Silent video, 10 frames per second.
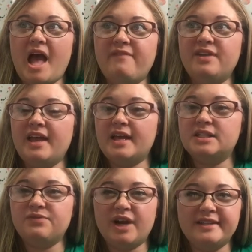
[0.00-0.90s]
feel like it's
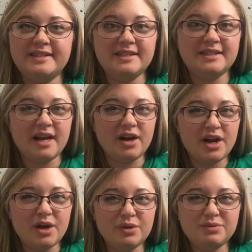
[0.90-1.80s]
very
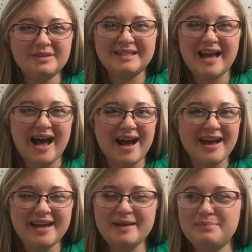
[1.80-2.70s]

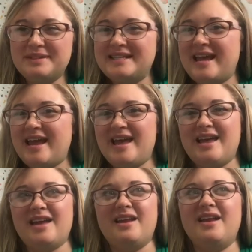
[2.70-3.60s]
stereotyped
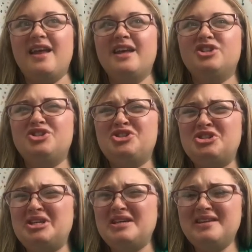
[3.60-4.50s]
and
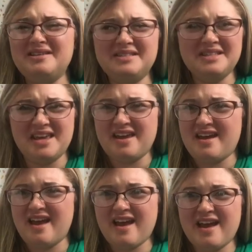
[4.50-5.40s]

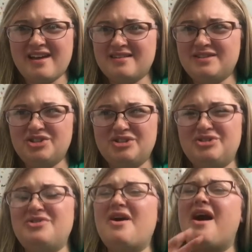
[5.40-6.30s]
cheesy and just
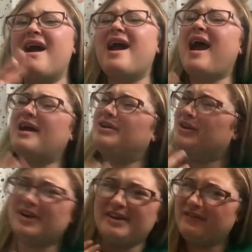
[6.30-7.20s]
not
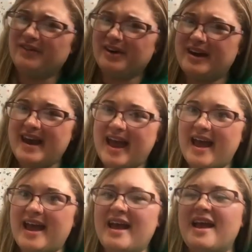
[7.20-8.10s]
accurate for
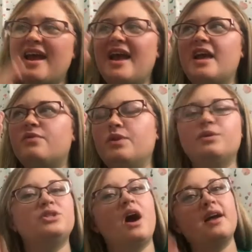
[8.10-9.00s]
today. If we
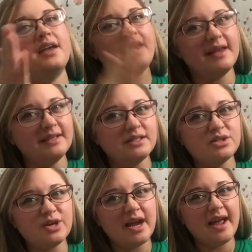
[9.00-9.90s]
were talking
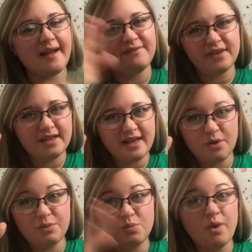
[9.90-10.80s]
history, I feel like that
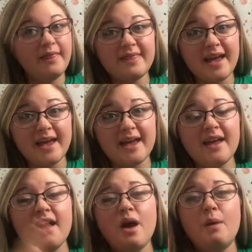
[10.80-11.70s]
would be one thing,
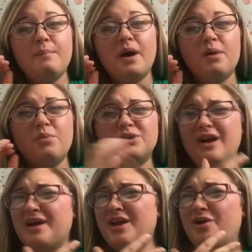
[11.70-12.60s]
but we're
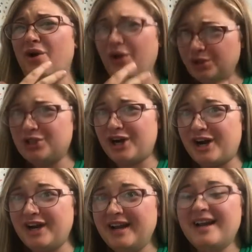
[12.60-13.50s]
talking
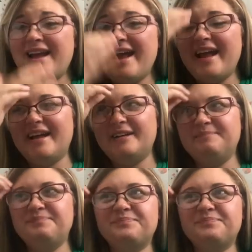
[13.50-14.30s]
culture. And